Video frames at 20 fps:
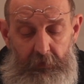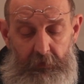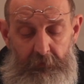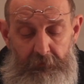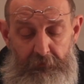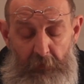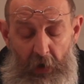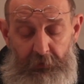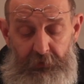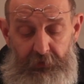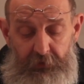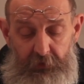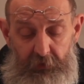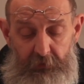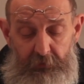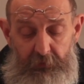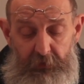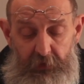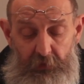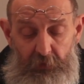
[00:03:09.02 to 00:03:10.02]
Most of
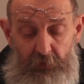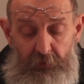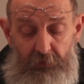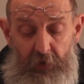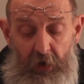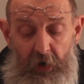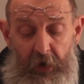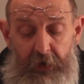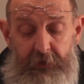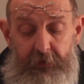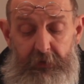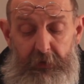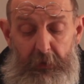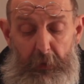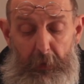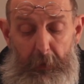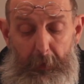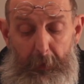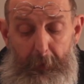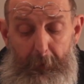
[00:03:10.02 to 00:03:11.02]
them did all right.
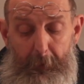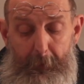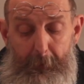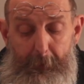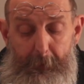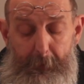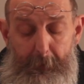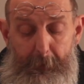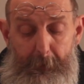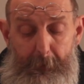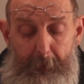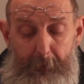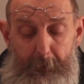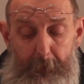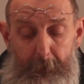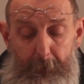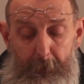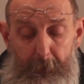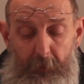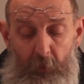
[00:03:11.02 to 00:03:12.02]

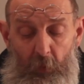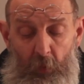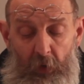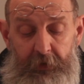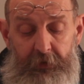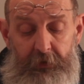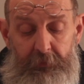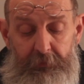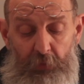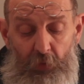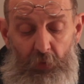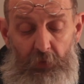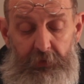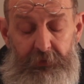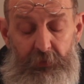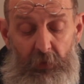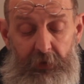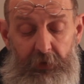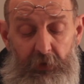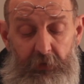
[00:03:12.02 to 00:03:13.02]
One of the
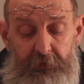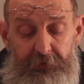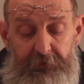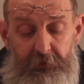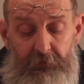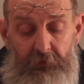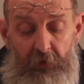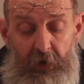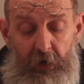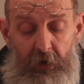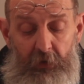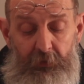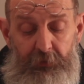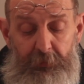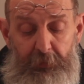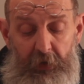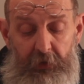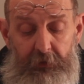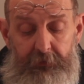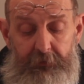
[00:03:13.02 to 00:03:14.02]
boys went off the rails,
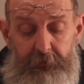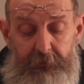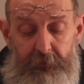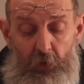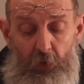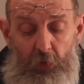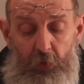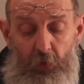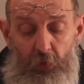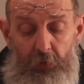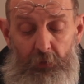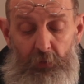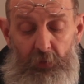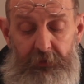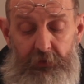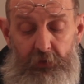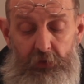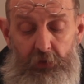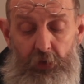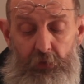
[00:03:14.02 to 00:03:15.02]
but caught
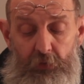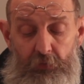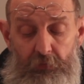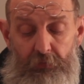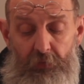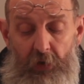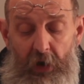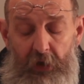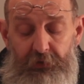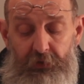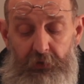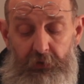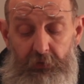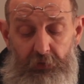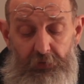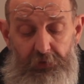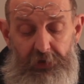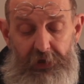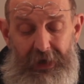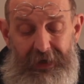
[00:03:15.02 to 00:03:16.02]
with 2
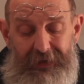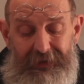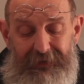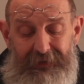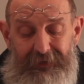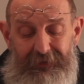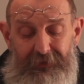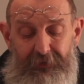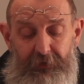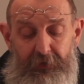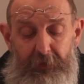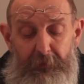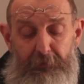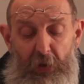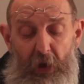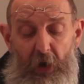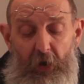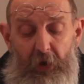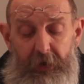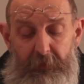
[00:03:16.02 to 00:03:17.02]
Russian grenades and a
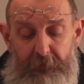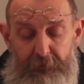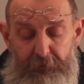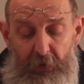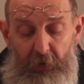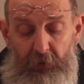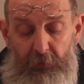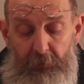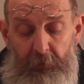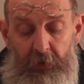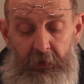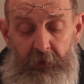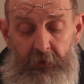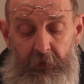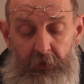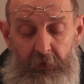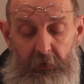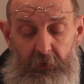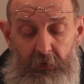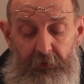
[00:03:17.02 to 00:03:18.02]
pipe bomb
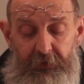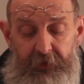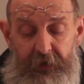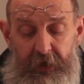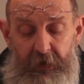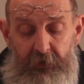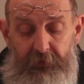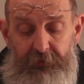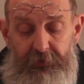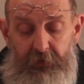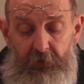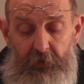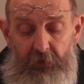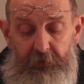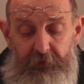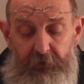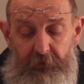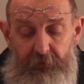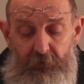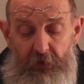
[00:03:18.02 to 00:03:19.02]
on the
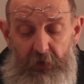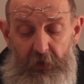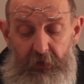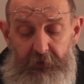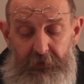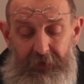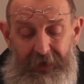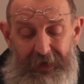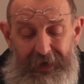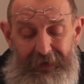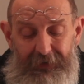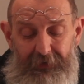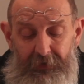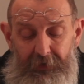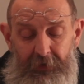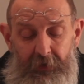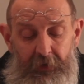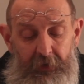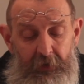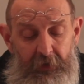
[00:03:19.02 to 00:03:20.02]
outskirts of
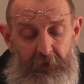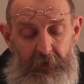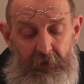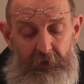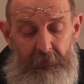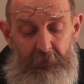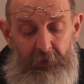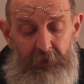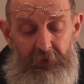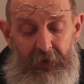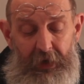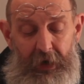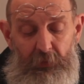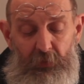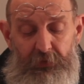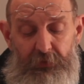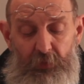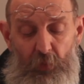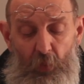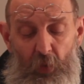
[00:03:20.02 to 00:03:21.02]
Dungannon, but
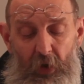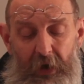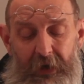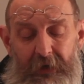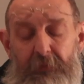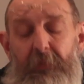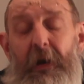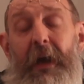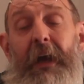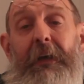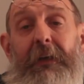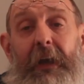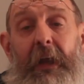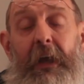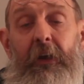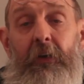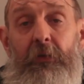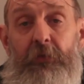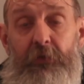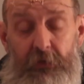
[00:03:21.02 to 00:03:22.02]
that was way back
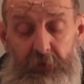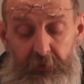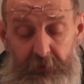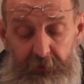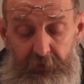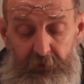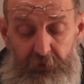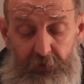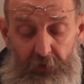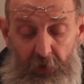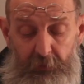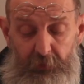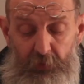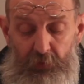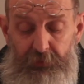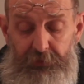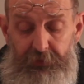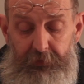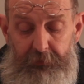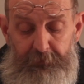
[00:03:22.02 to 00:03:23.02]
now during the
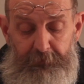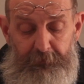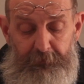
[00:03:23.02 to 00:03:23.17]
Troubles.